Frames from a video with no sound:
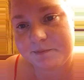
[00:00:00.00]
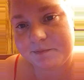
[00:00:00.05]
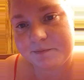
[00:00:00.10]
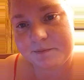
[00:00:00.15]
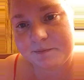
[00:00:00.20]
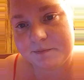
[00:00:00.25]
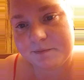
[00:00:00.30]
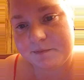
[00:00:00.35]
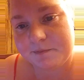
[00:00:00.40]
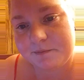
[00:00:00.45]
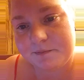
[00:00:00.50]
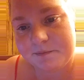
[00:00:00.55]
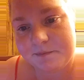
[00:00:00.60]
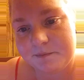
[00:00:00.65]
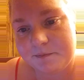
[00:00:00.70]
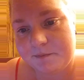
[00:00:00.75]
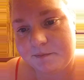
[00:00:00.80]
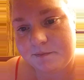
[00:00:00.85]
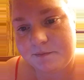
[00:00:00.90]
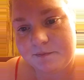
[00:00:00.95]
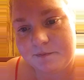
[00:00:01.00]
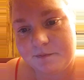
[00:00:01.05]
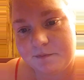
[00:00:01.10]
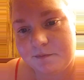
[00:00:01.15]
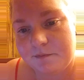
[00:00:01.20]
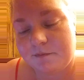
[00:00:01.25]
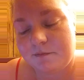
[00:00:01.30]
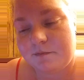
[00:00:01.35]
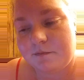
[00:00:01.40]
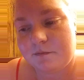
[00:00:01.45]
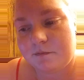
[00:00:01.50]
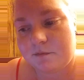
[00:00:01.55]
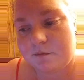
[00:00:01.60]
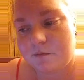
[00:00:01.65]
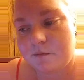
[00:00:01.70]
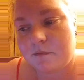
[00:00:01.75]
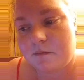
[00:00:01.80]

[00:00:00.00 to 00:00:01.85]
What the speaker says: Nothing is said.